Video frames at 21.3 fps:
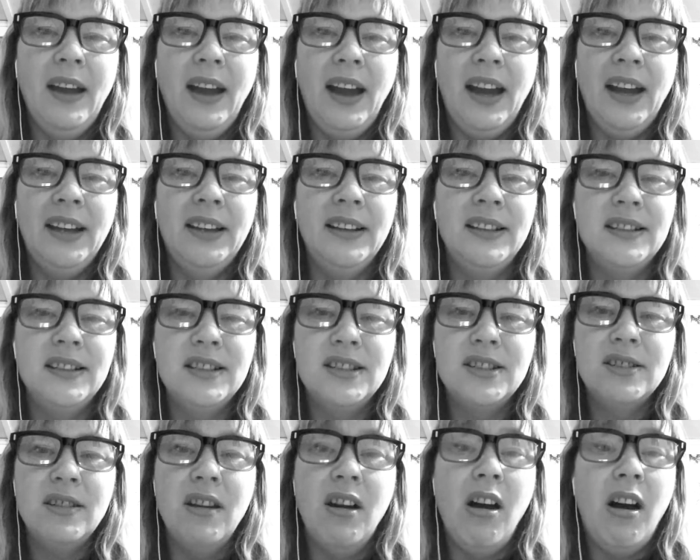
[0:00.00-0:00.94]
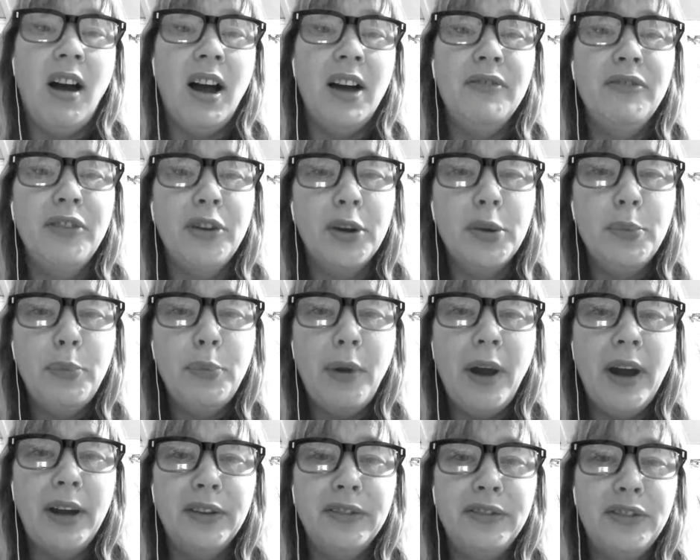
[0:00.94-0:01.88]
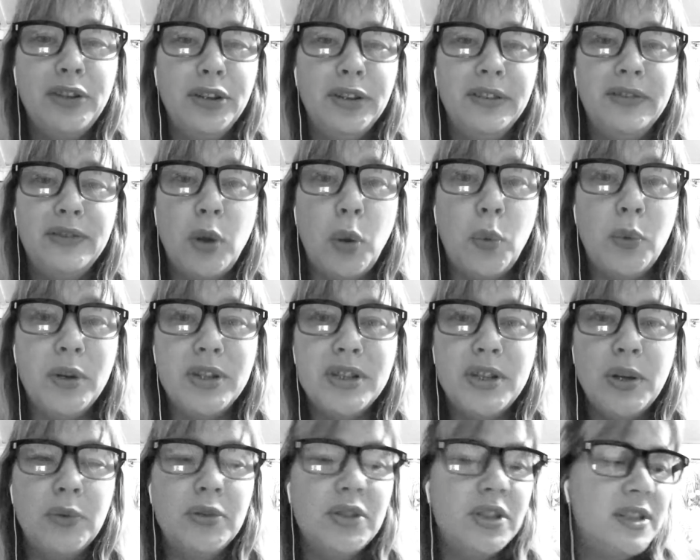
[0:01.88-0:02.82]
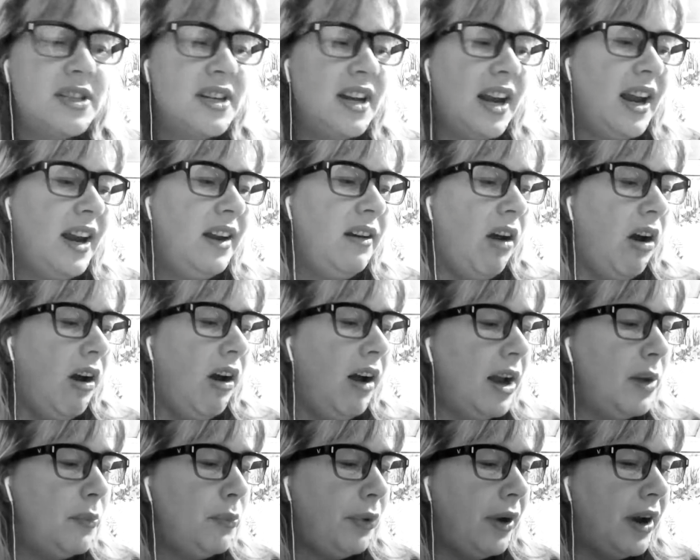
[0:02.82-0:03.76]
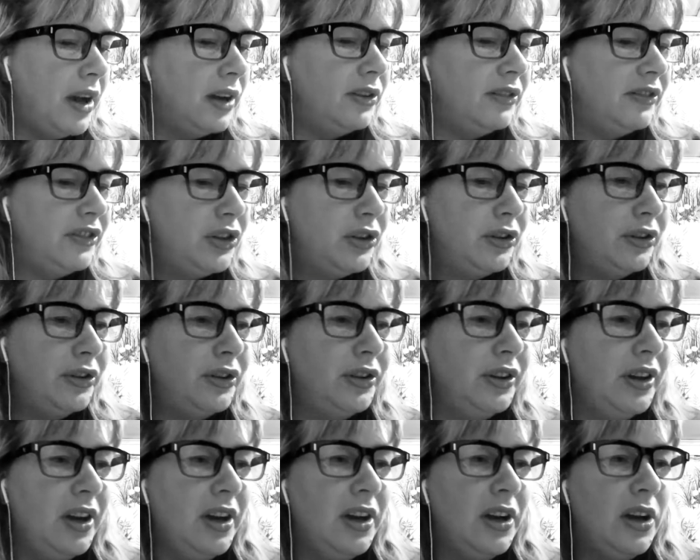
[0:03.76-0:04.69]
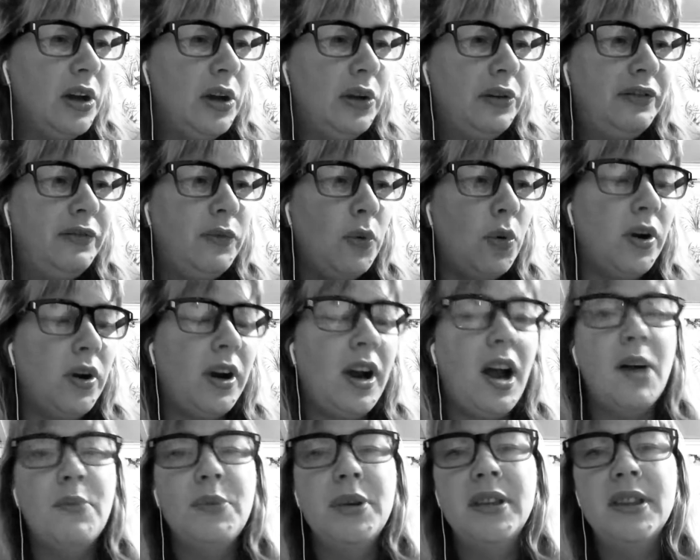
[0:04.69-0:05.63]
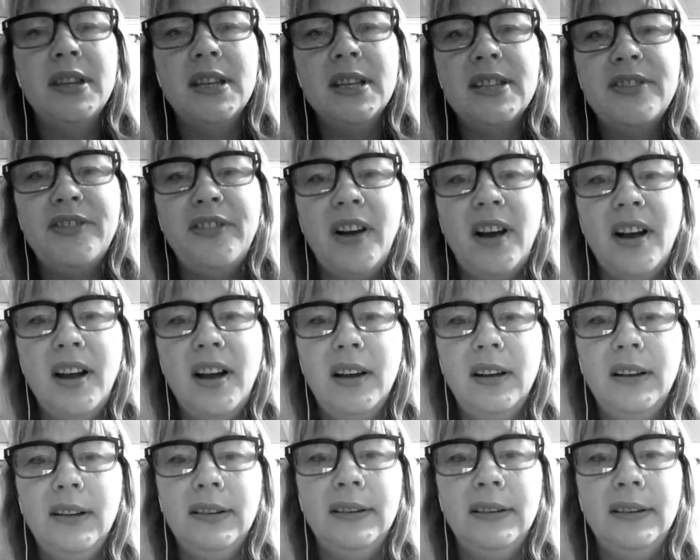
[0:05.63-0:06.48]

And I'm very proud of you. If no one told you today, I'm proud of you for coming this far.